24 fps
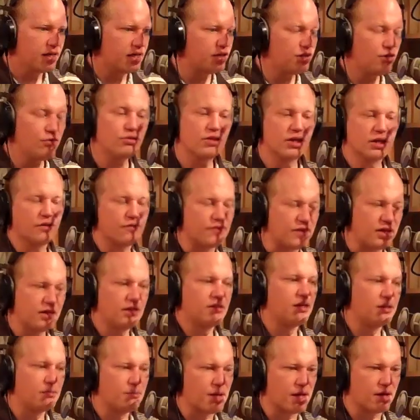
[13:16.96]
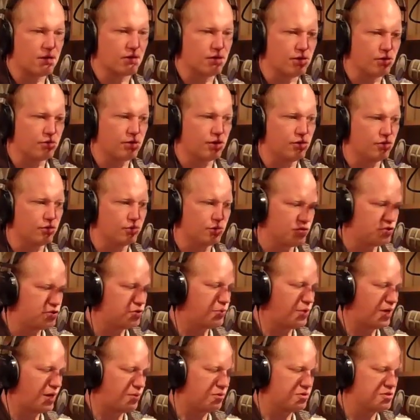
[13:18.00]
Can you think of anything better you can do in
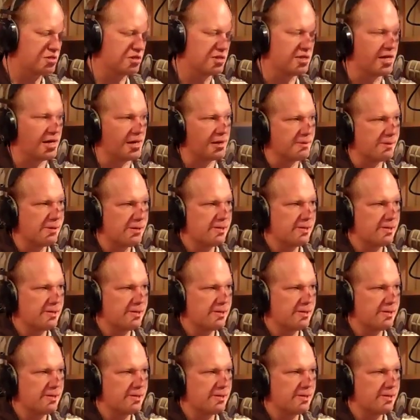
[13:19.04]
two hours a day